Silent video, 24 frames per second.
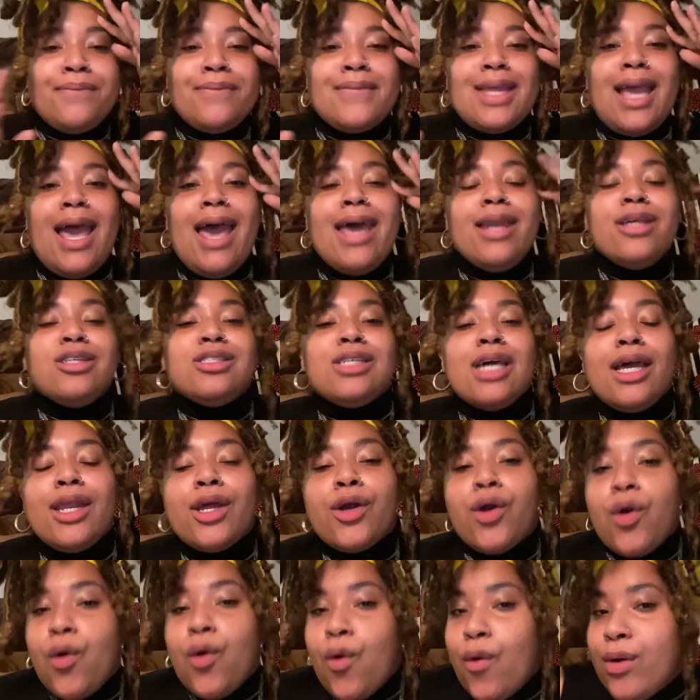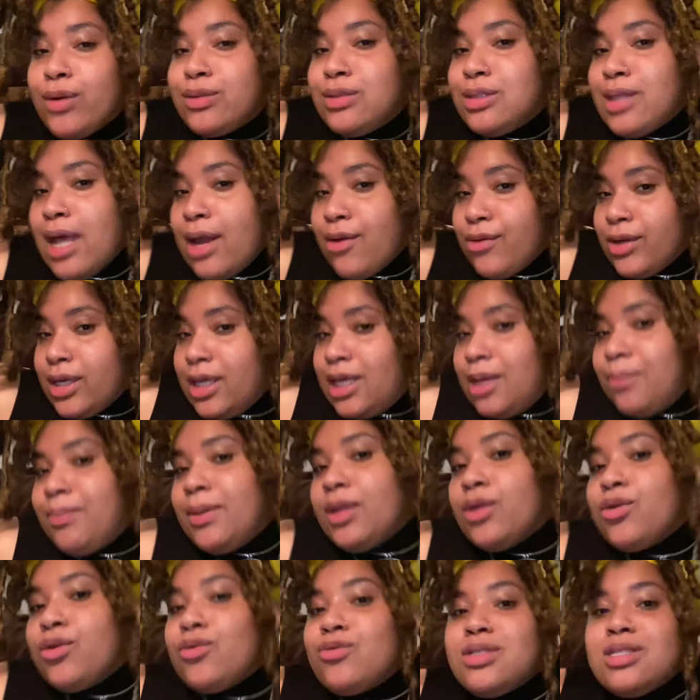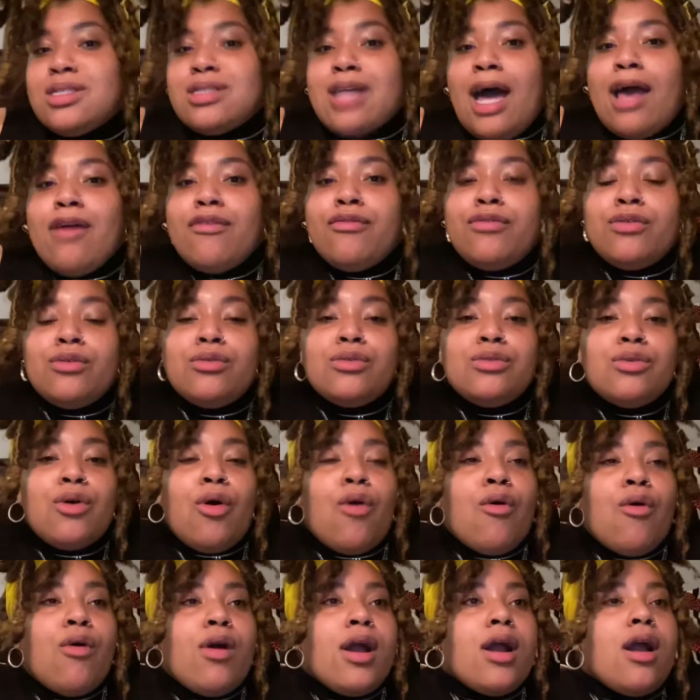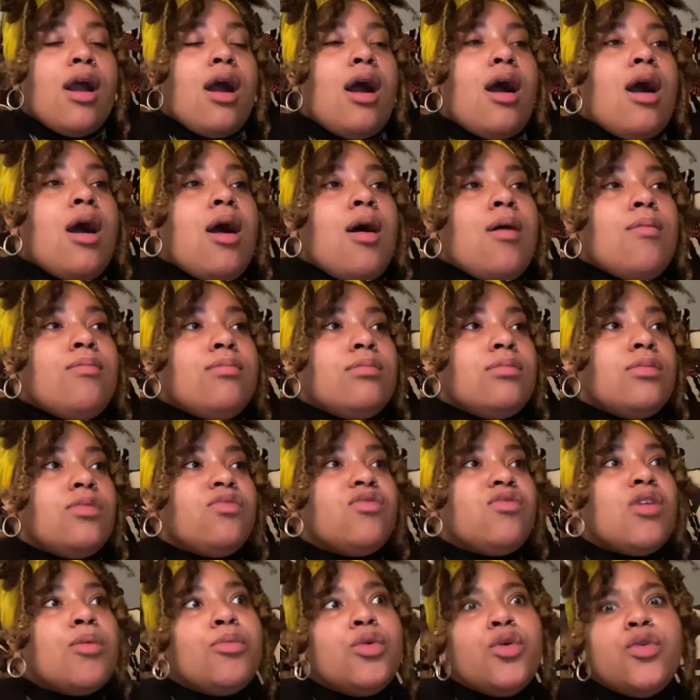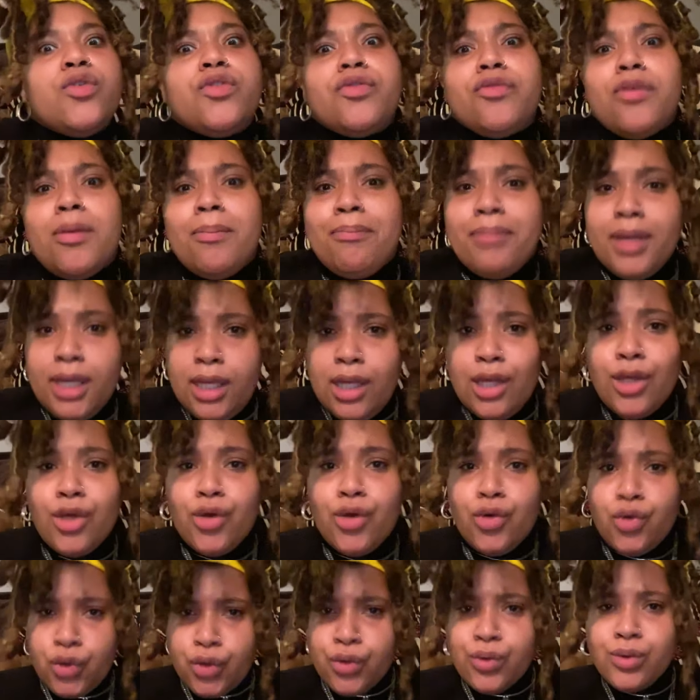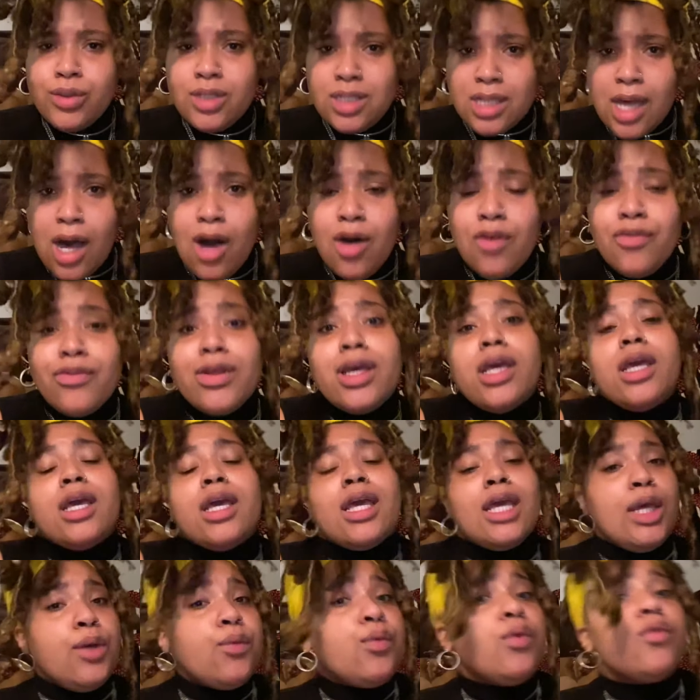energetic cords that are keeping you stifled or removed from being your true self. He will